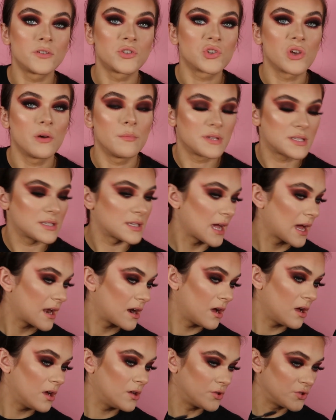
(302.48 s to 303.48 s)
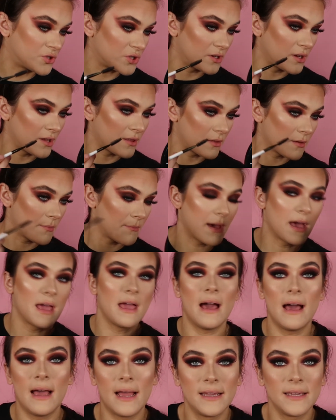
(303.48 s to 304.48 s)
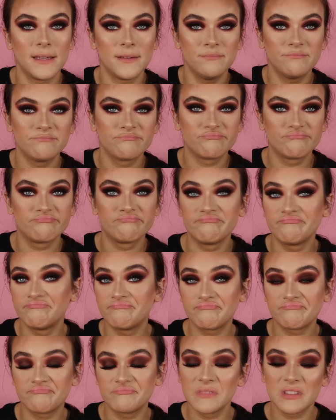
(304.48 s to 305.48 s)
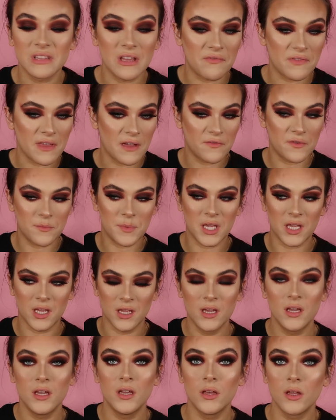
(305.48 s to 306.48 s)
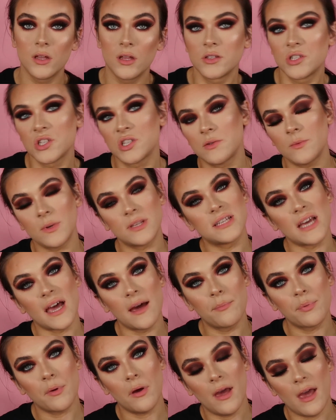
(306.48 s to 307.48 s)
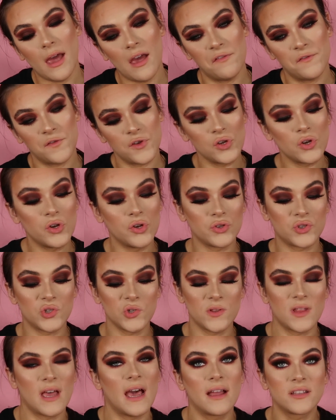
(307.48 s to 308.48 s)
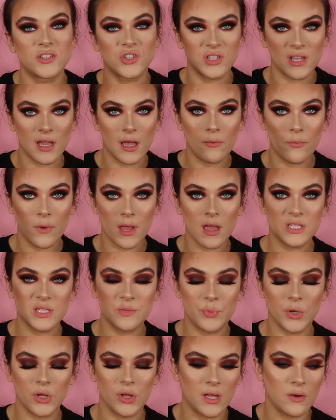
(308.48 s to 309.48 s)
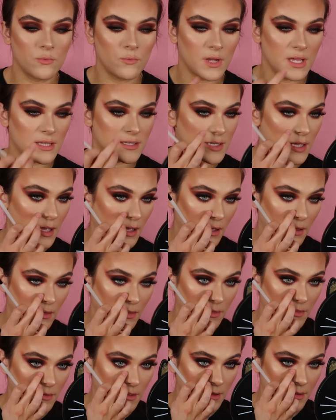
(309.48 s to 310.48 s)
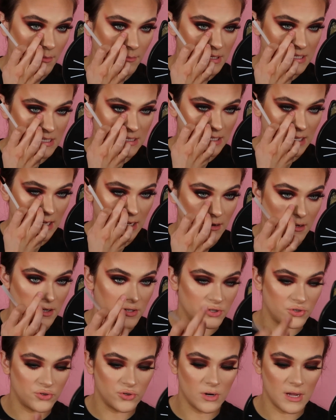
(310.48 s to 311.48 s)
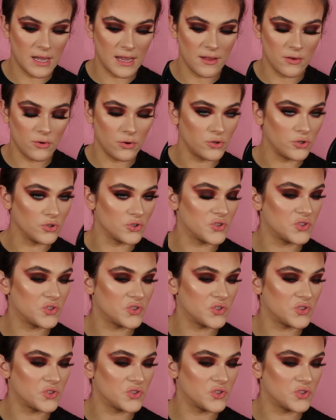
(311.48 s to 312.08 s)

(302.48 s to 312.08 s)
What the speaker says: Just got mascara underneath my eye. Love that for me. Just a wee tip, if you do that, just get a wee spoolie and wait till the mascara is dry on your